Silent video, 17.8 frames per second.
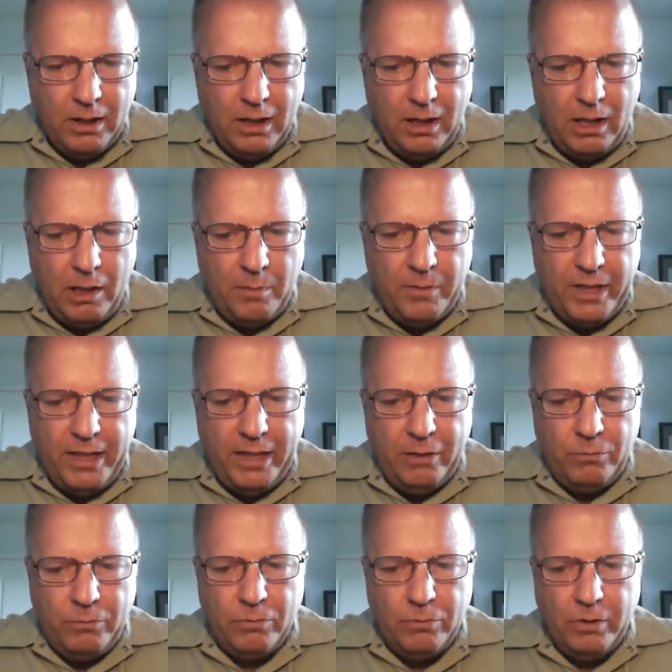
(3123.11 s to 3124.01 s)
Um,
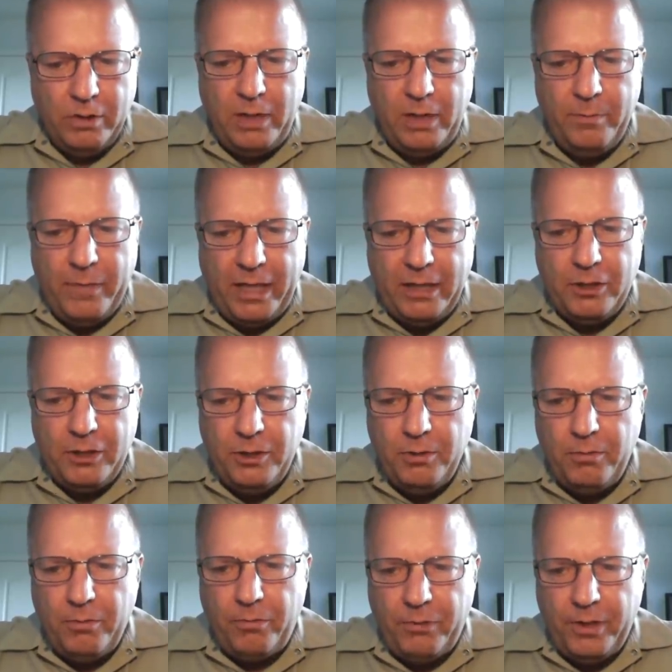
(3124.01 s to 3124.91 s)
it really
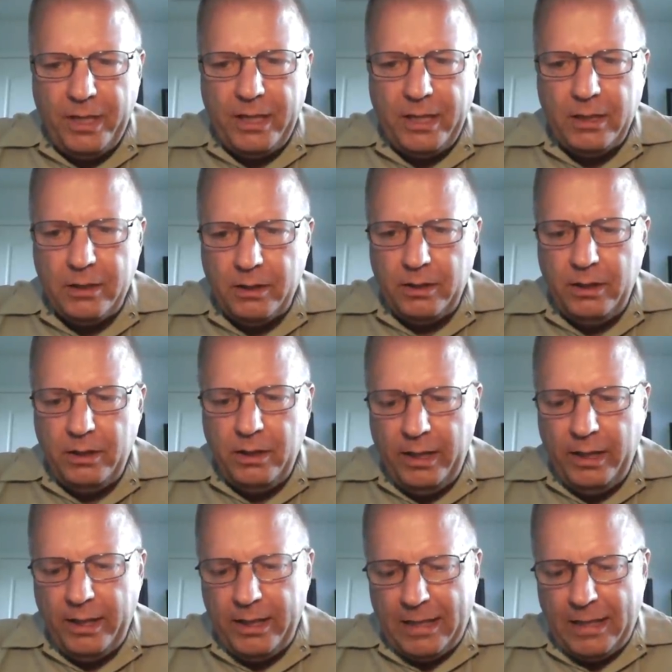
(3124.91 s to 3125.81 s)
makes you think
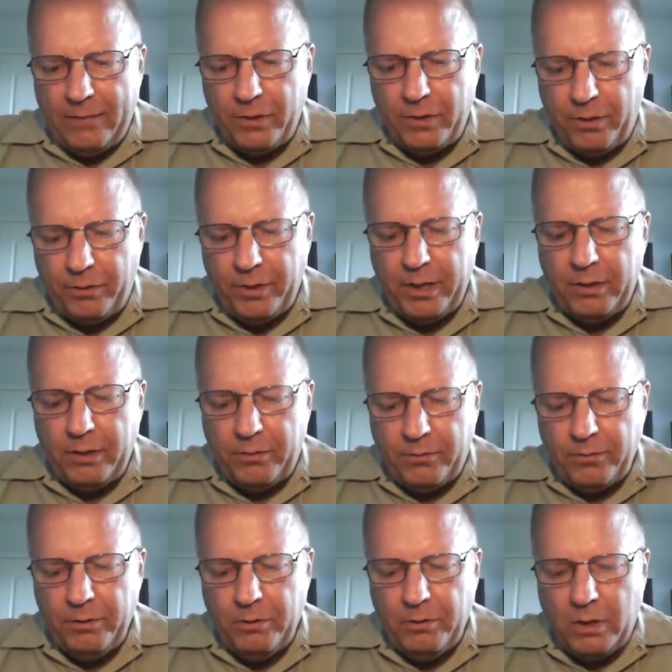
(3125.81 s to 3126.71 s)
and have to
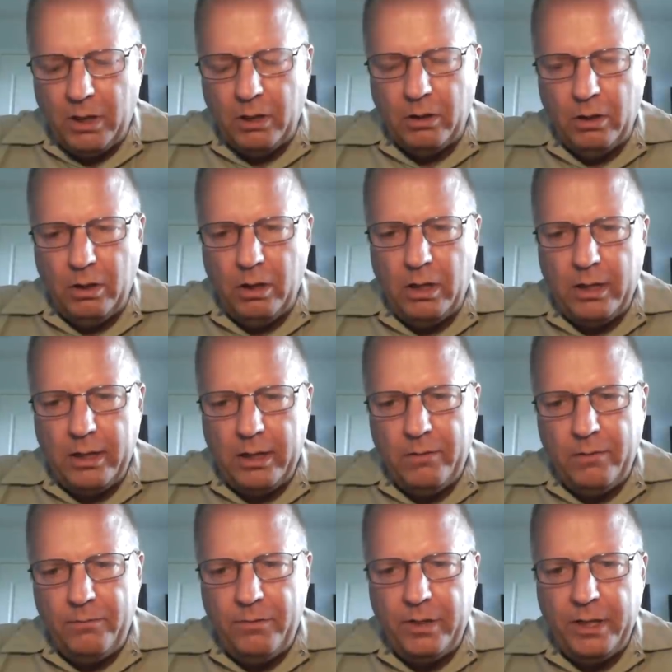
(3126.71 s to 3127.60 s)
think through a
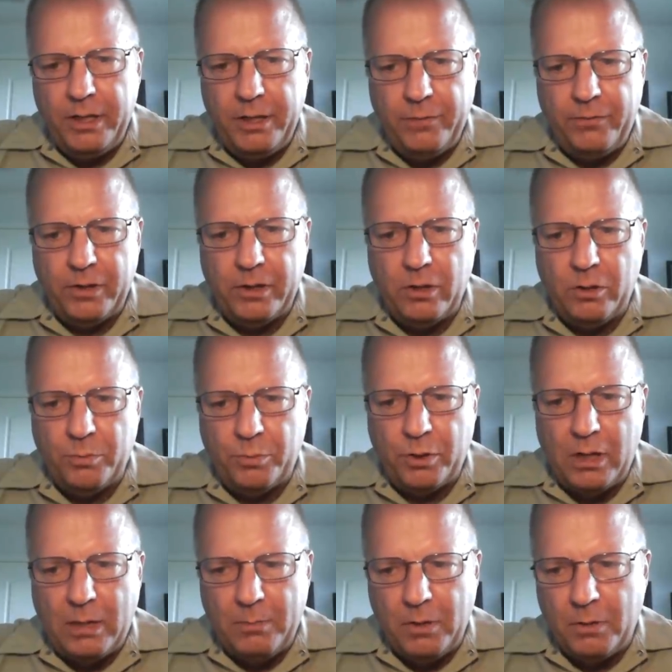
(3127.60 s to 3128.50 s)
lot of very
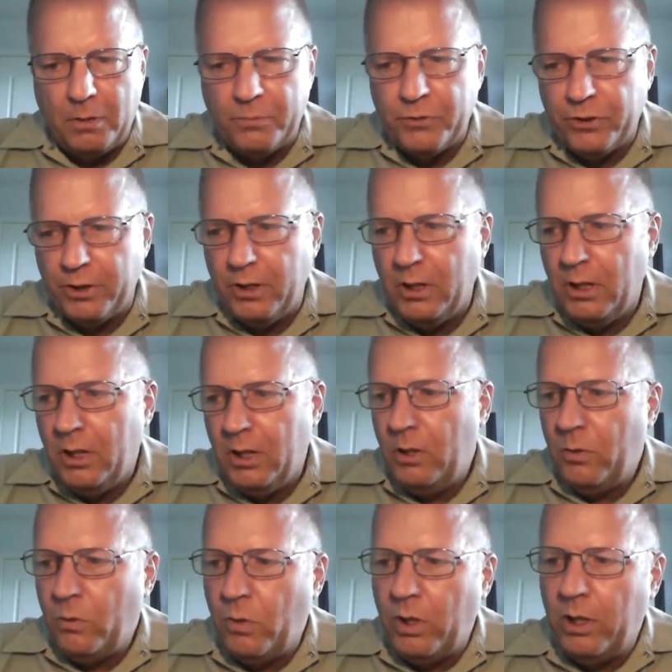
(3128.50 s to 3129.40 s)
difficult problems
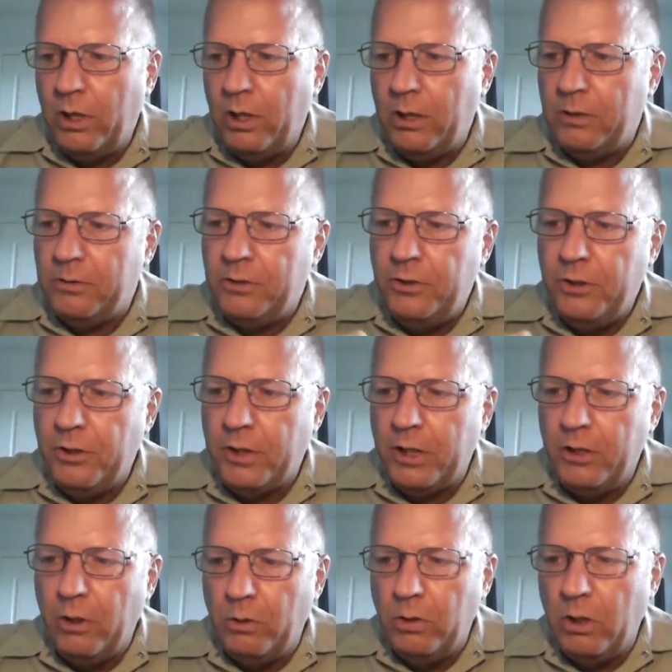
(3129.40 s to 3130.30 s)
where
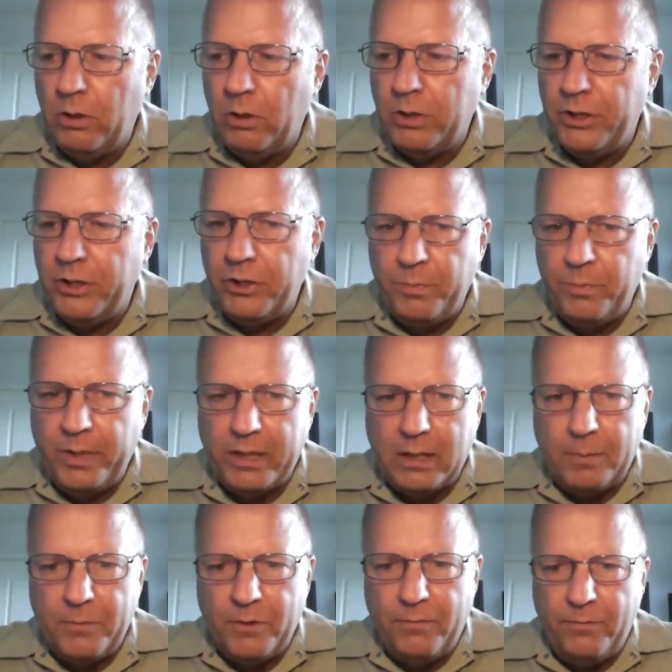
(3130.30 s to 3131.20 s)
you can no longer just
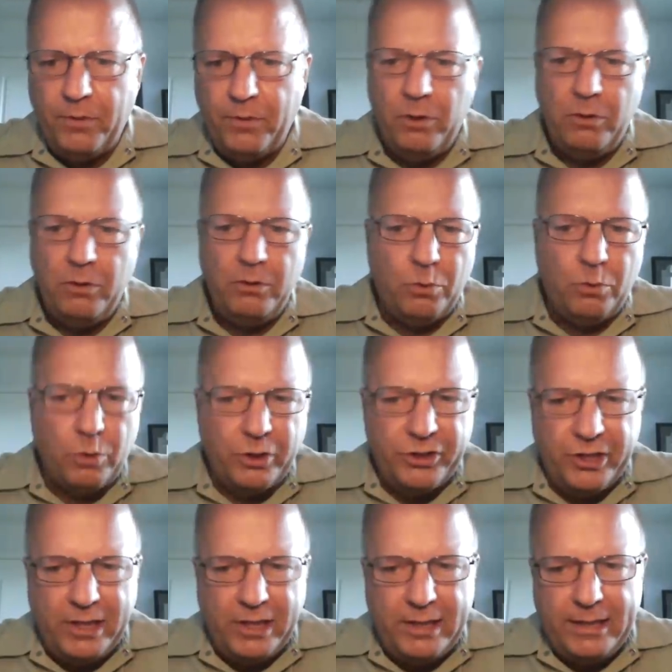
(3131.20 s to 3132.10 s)
pick up the phone
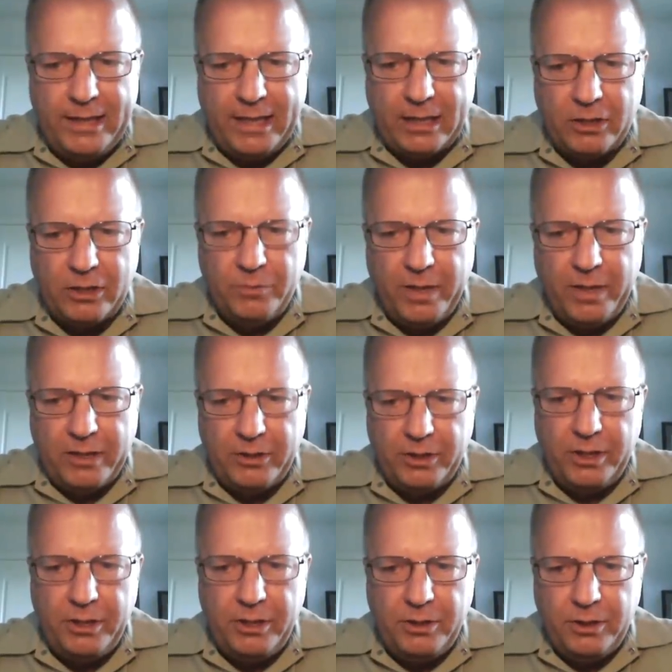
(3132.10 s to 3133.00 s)
or send a text
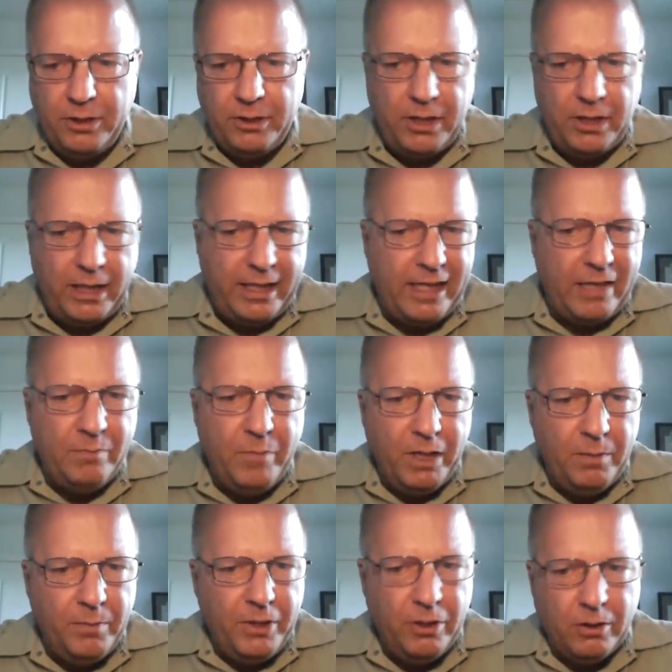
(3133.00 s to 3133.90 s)
message to say, hey,
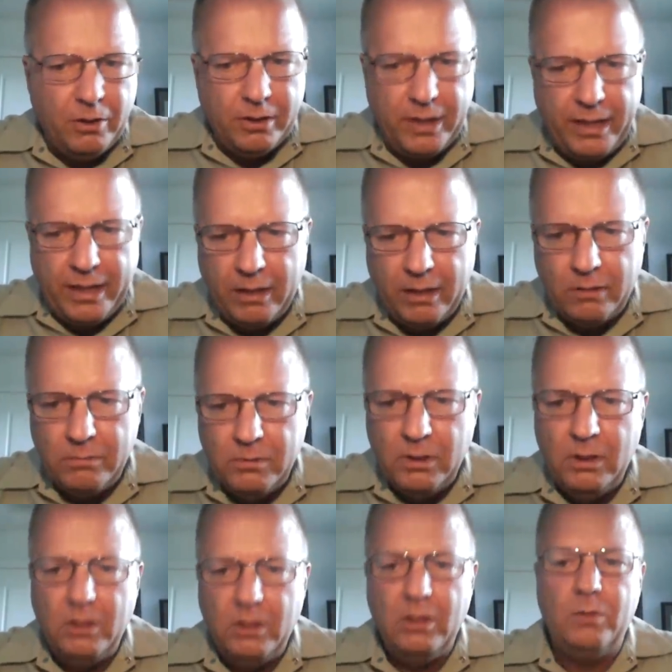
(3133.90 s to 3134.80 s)
meet me on the
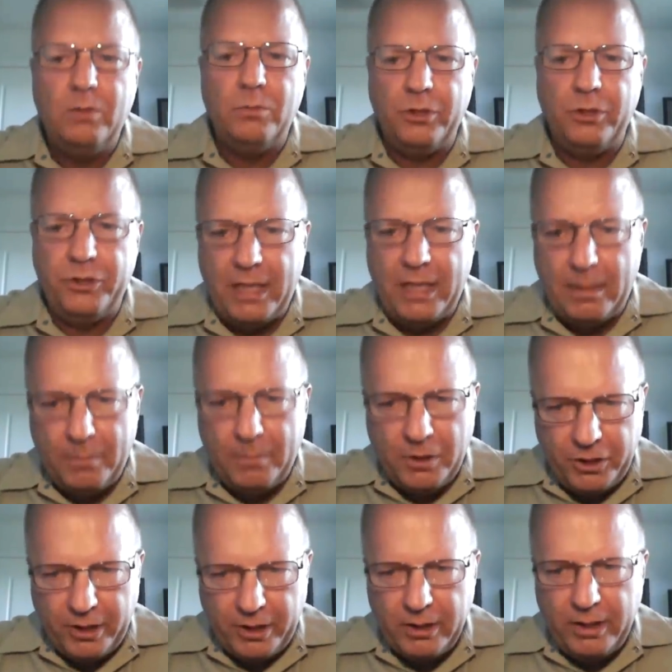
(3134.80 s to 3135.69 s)
air. We're
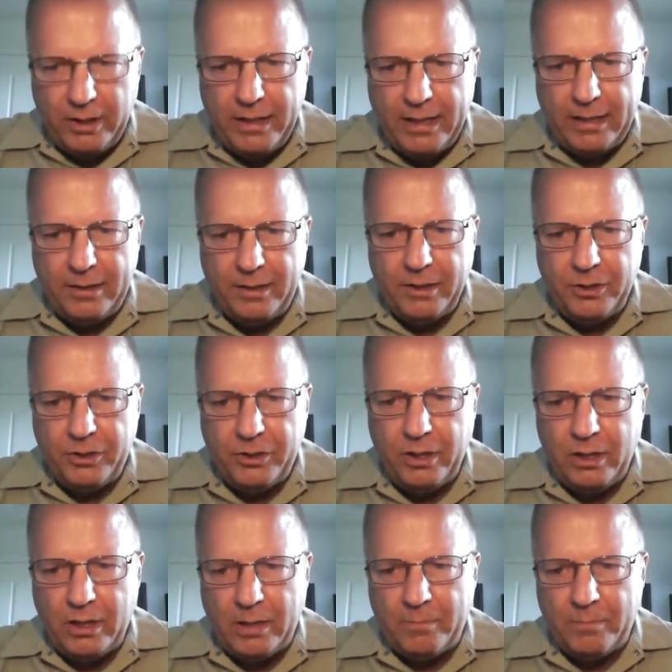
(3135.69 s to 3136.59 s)
establishing the net at
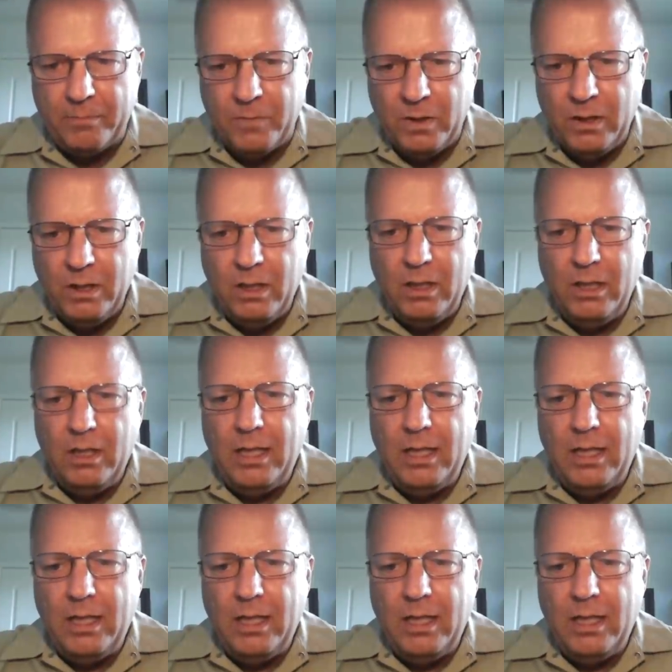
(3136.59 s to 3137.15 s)
this time.